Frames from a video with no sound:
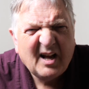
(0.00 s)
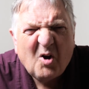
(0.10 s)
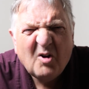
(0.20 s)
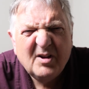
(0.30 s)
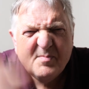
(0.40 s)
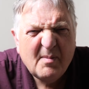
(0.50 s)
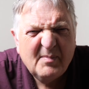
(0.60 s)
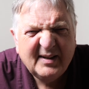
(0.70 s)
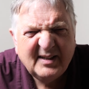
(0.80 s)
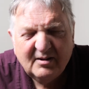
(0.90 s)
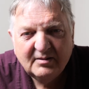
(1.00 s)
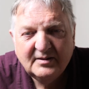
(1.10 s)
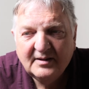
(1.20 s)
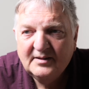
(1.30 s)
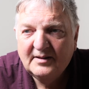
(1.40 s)
I can't remember. You know,
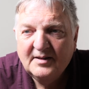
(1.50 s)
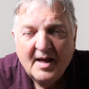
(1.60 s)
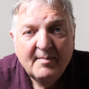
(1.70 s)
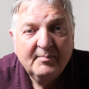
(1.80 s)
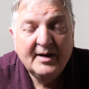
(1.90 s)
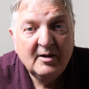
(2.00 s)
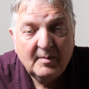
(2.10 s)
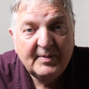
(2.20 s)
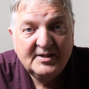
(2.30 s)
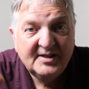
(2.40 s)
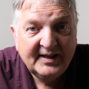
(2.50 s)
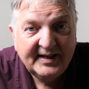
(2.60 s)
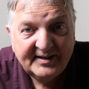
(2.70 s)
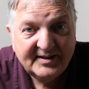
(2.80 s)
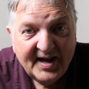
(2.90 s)
it's, it's, but anyway,
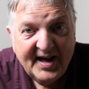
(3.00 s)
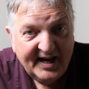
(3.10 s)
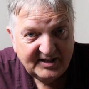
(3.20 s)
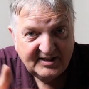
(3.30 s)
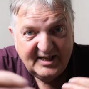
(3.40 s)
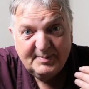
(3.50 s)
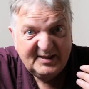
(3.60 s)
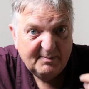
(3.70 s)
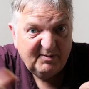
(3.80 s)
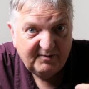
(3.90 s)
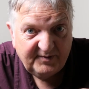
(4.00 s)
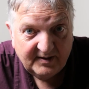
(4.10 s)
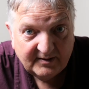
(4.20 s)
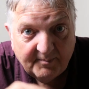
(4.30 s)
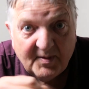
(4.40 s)
basically it's it's a deeper depth of
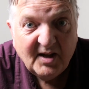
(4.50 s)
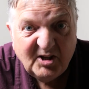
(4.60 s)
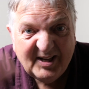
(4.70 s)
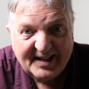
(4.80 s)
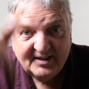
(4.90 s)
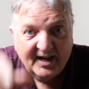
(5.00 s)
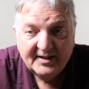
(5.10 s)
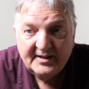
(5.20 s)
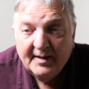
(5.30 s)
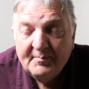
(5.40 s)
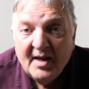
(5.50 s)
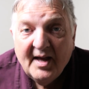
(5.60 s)
field. You get the idea.